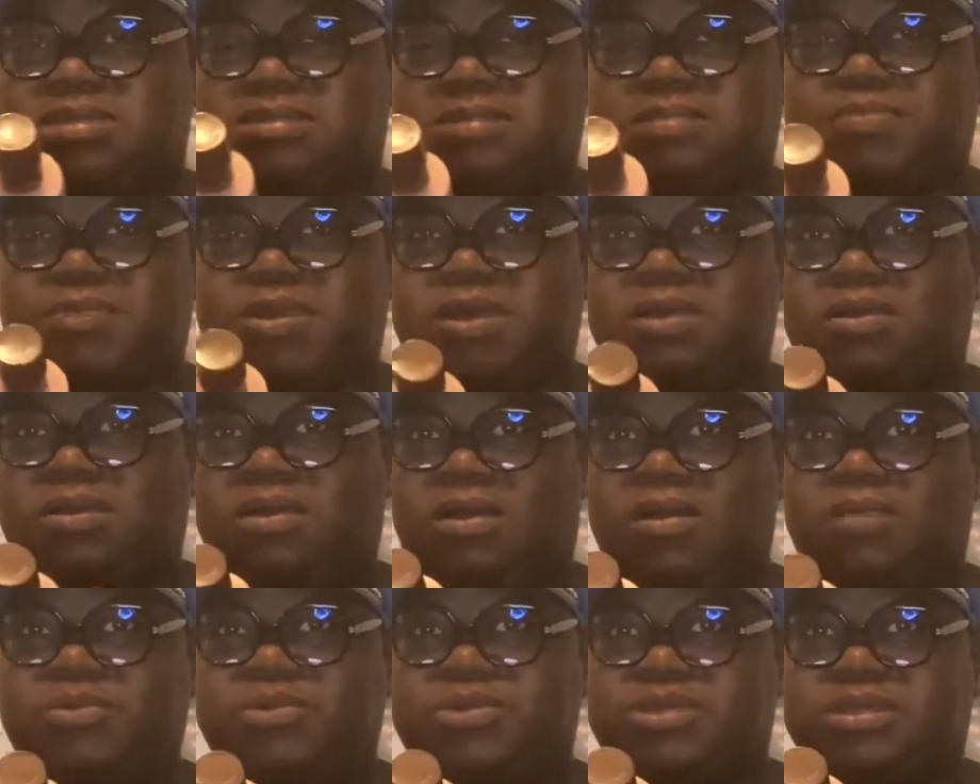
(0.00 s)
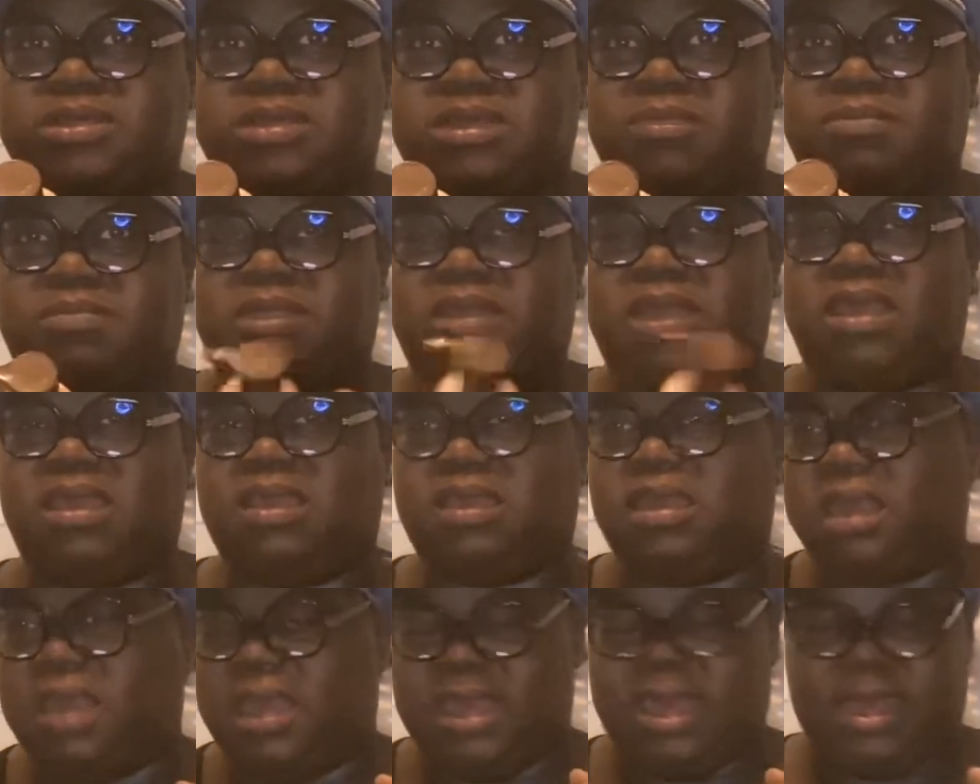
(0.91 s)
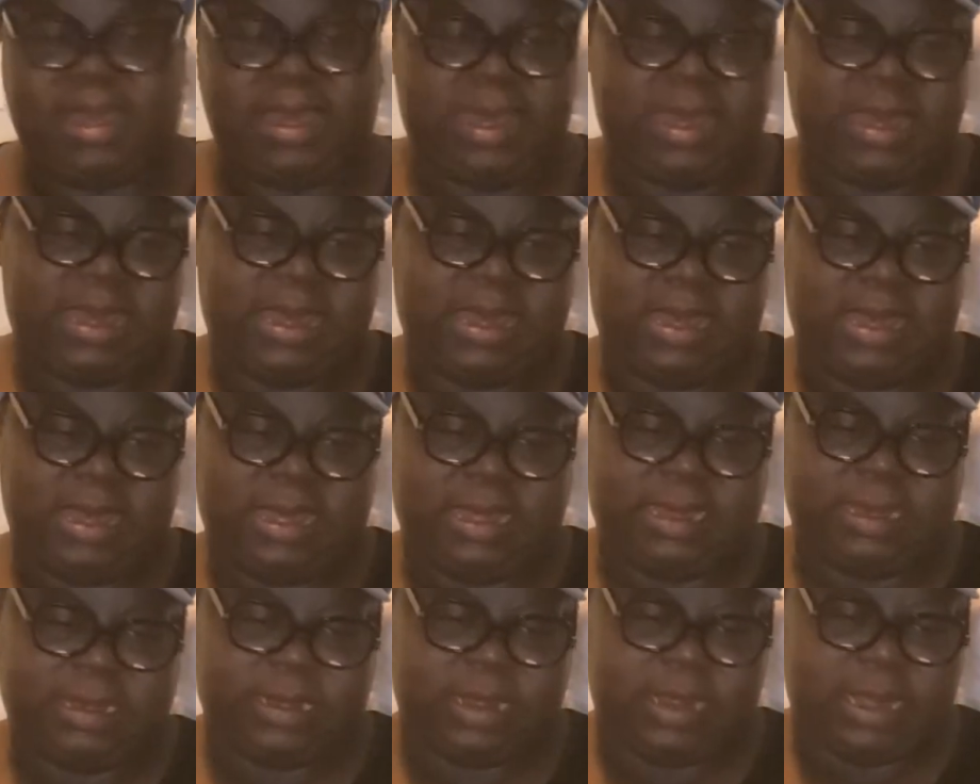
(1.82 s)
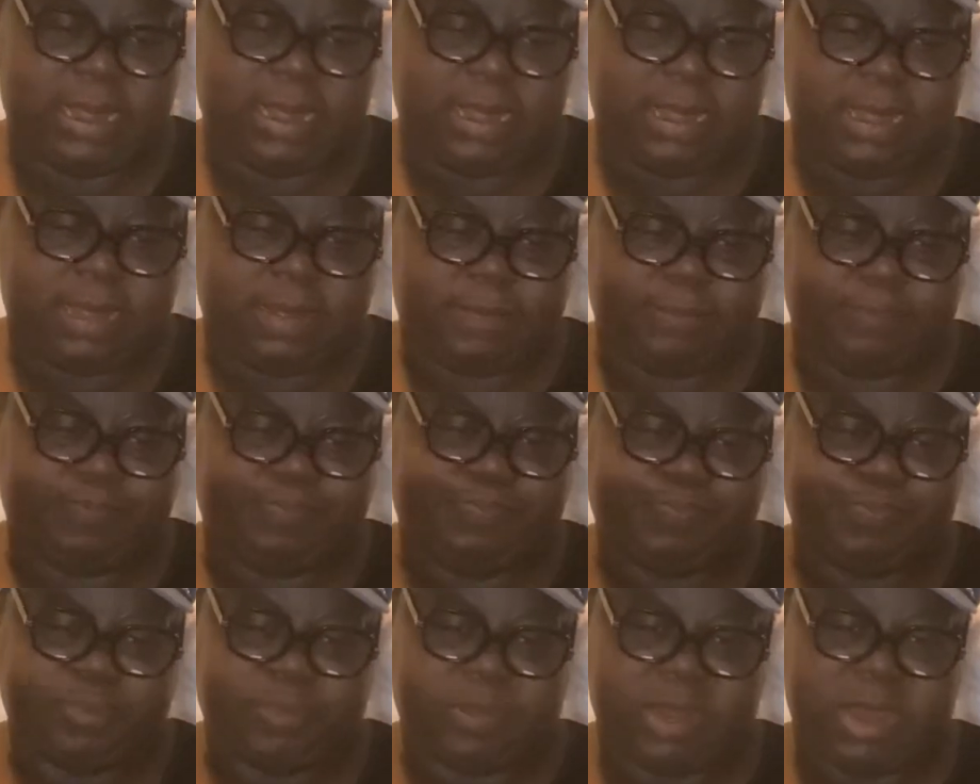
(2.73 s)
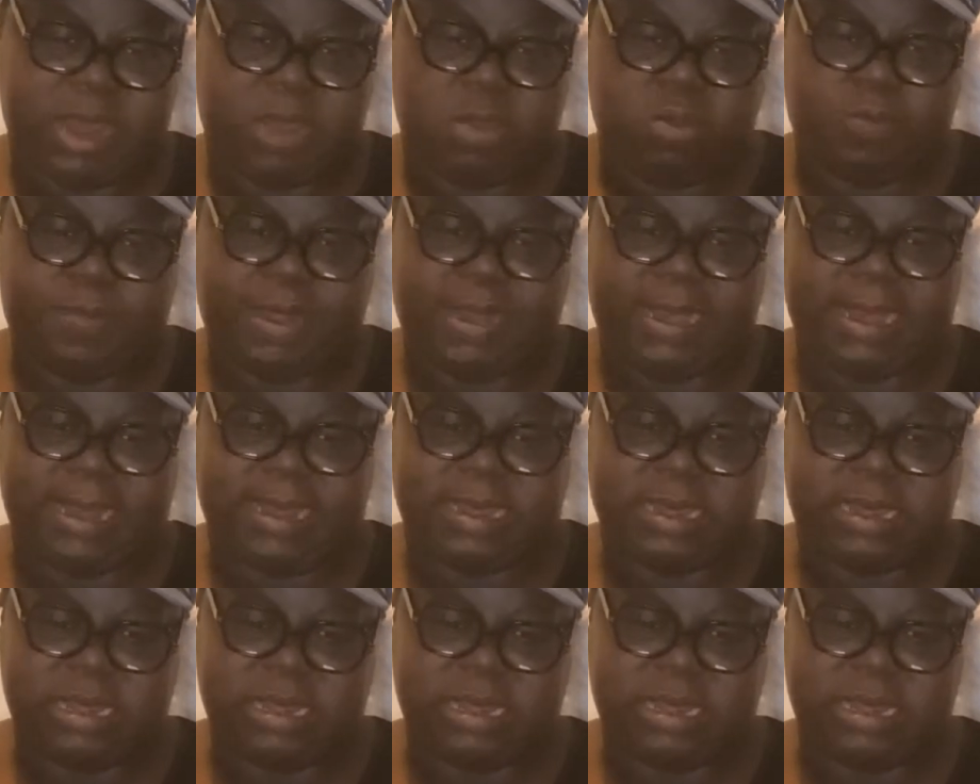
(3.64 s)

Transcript: smell almost the same thing. And I hope I like